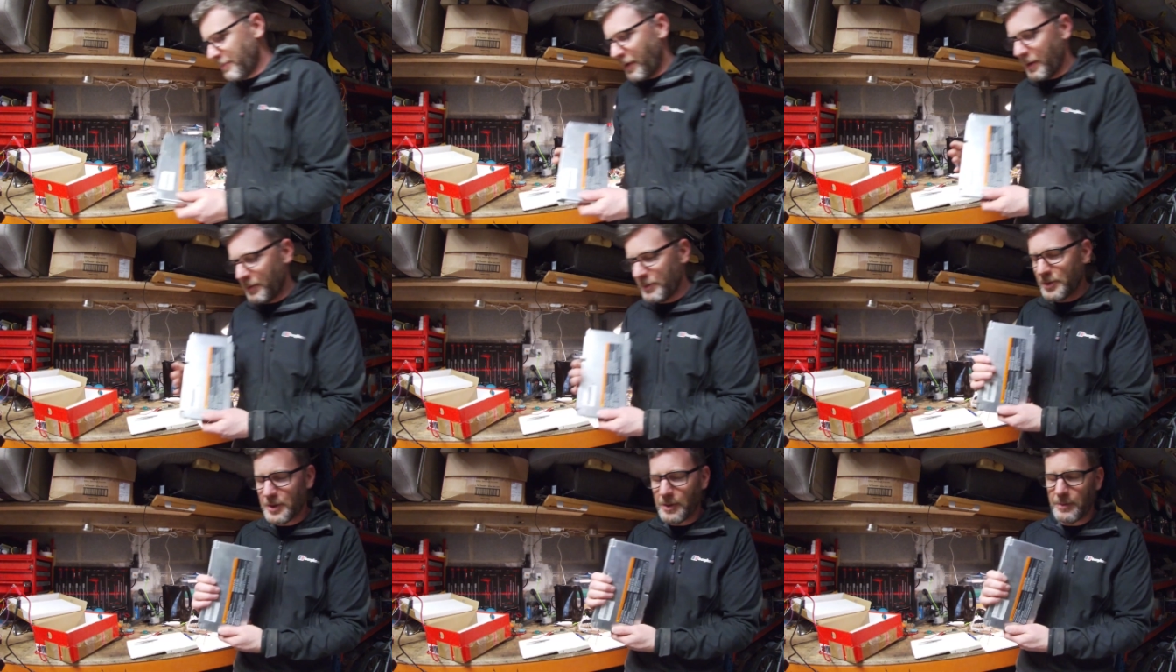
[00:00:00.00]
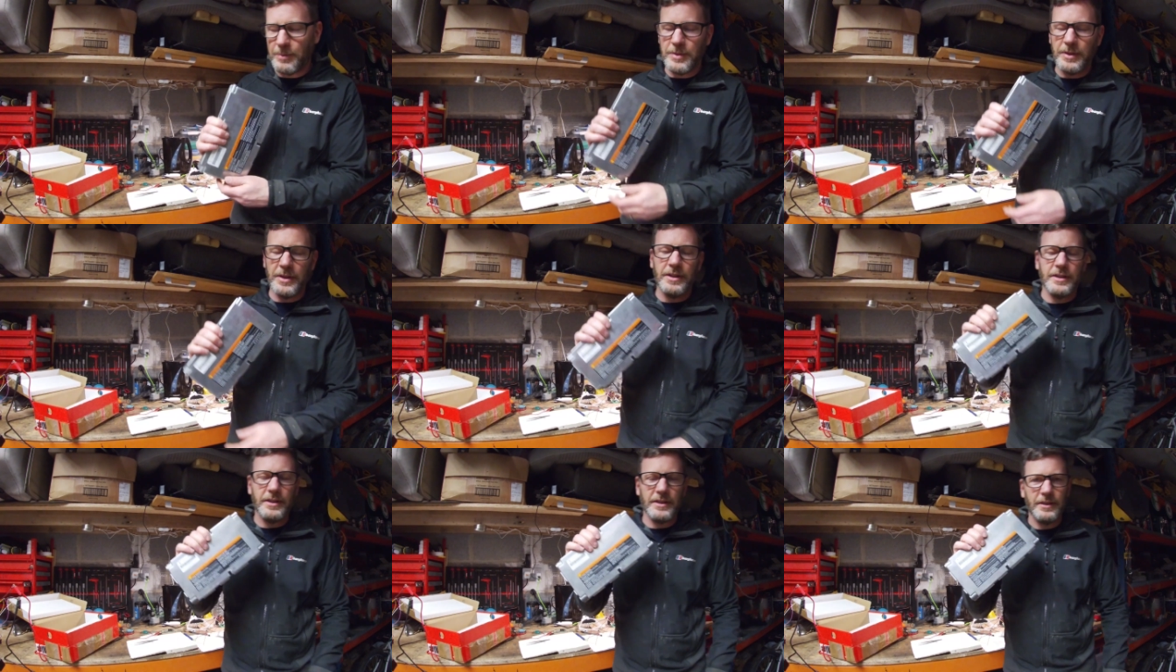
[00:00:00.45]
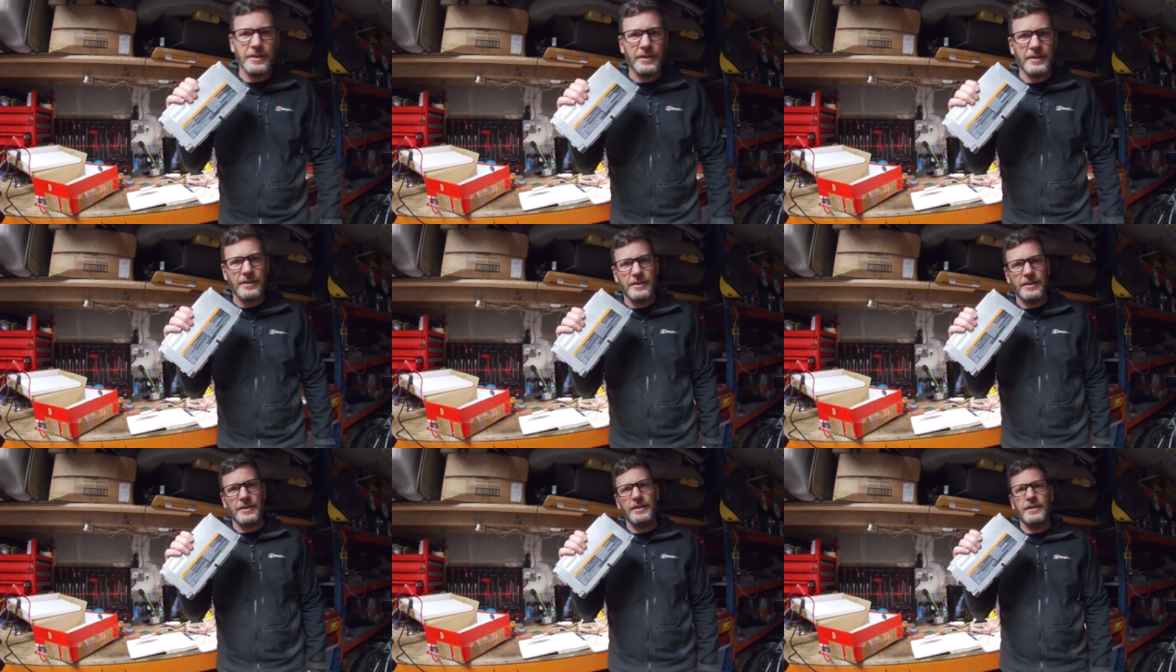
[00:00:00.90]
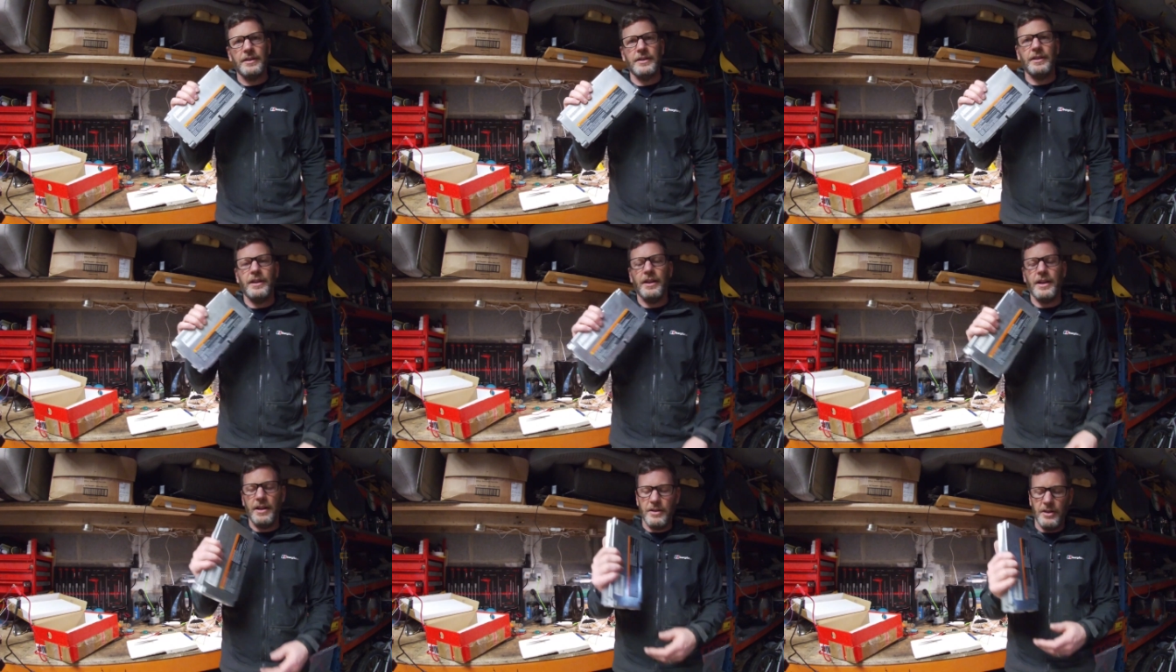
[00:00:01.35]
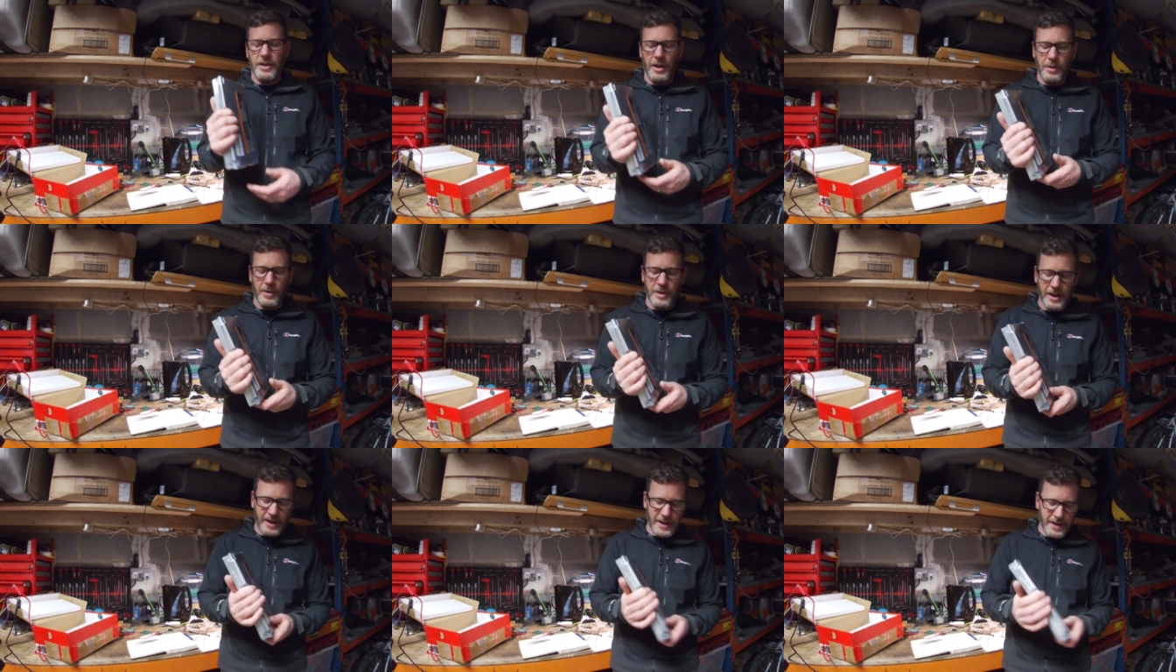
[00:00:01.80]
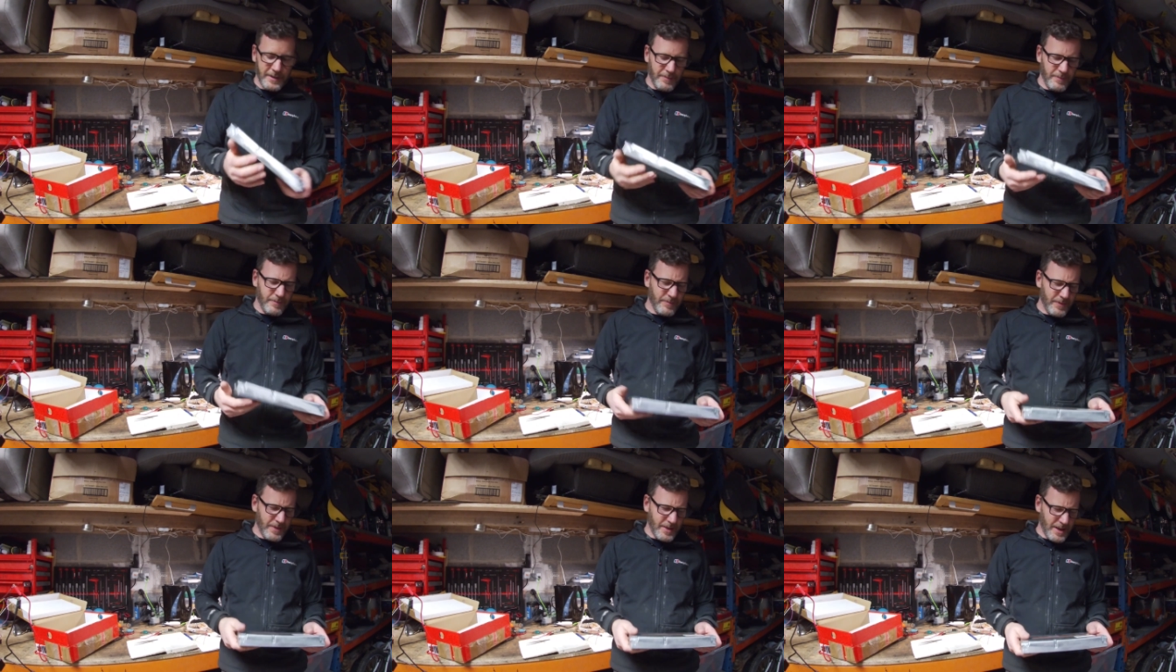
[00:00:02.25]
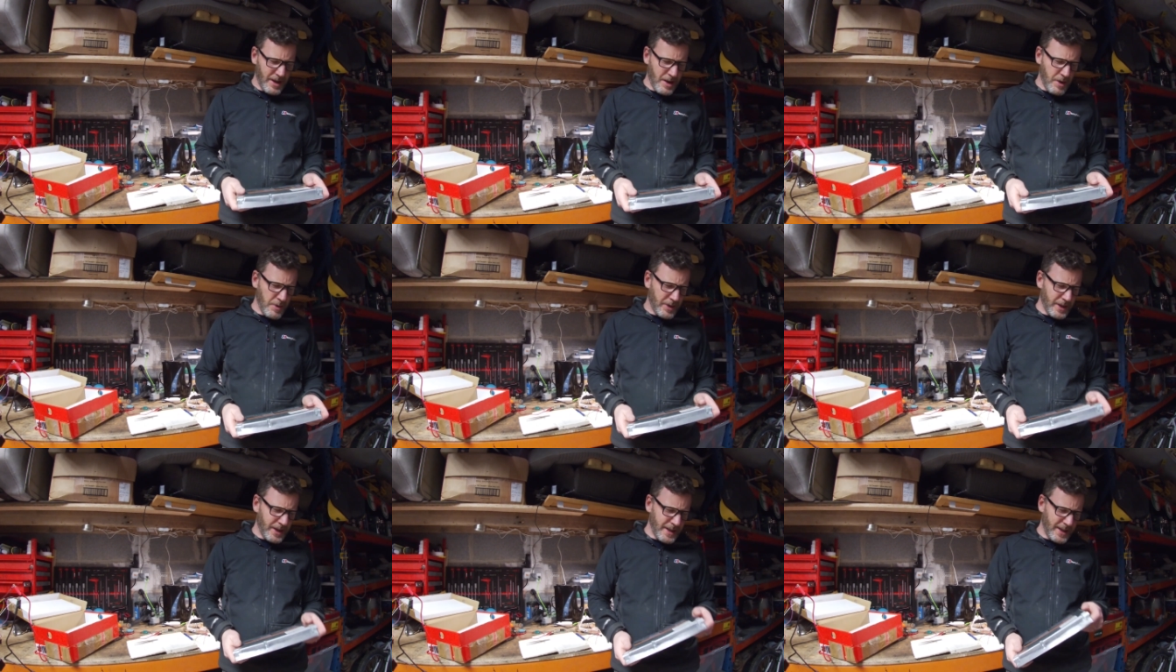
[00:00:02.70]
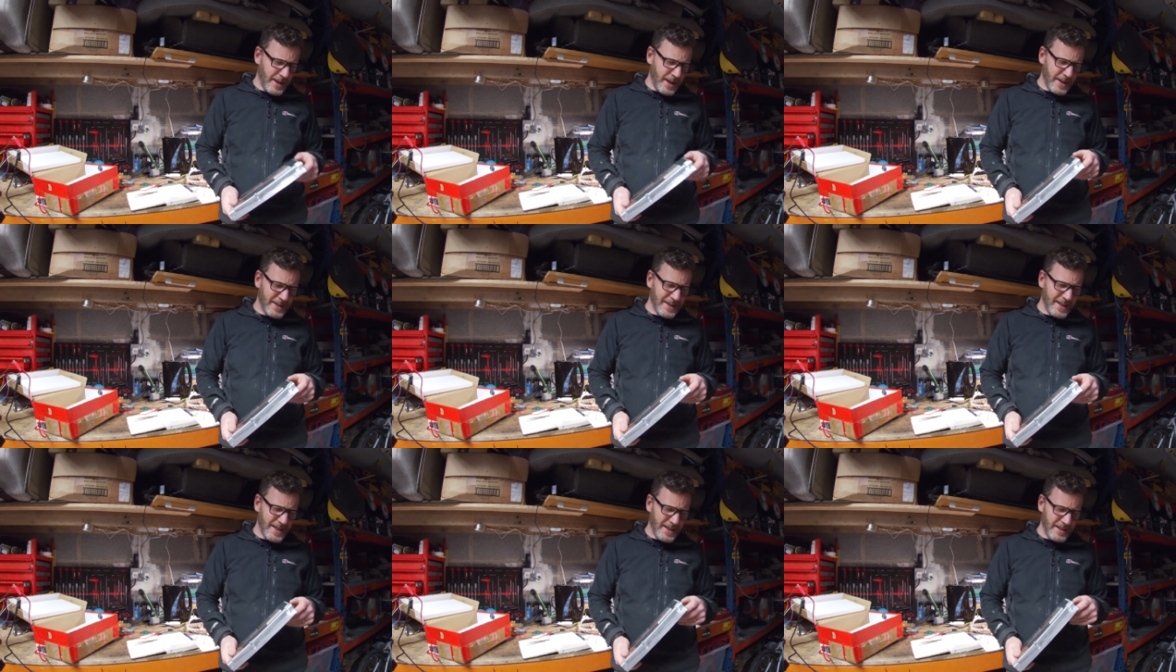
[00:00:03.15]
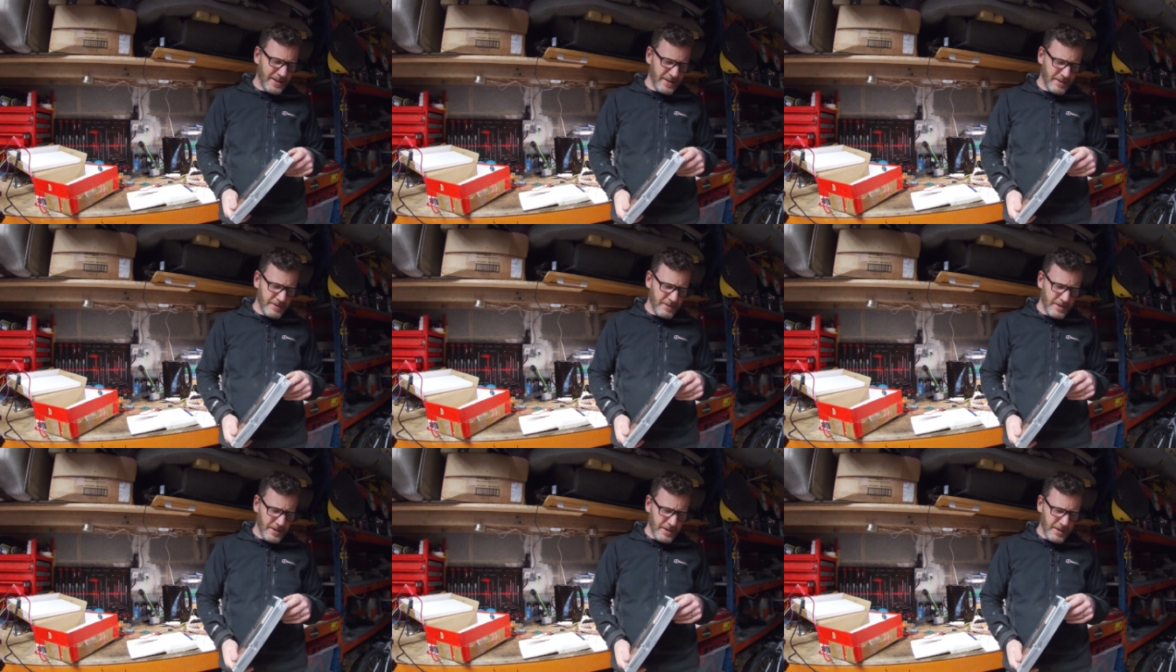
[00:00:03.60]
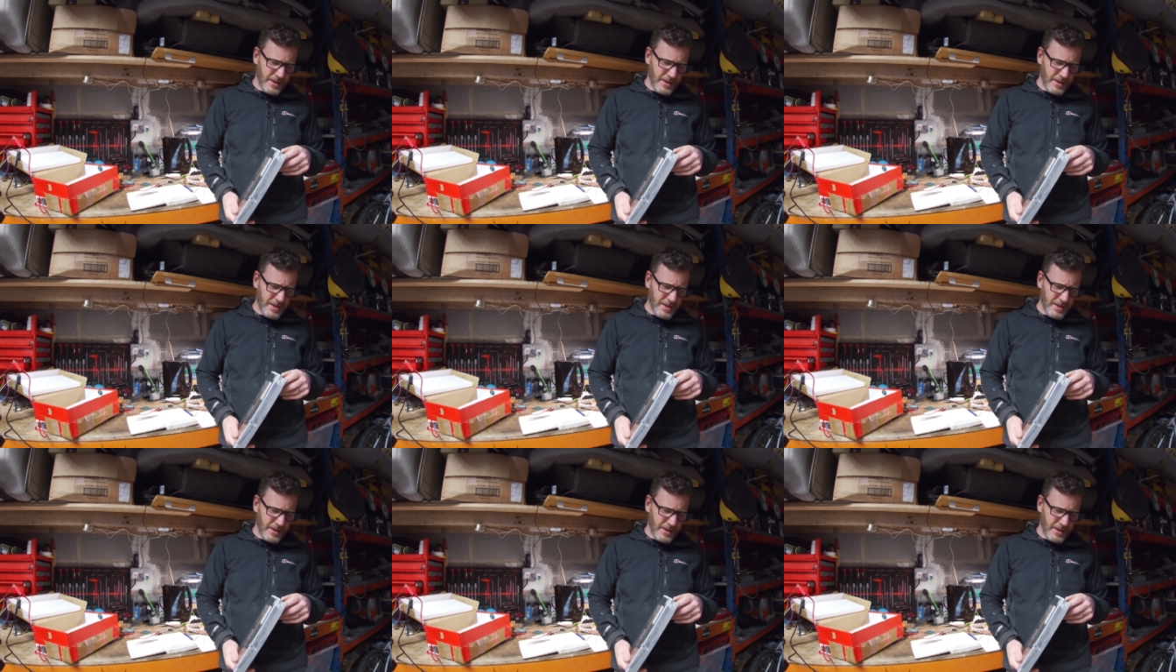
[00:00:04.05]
popped up locally locally as in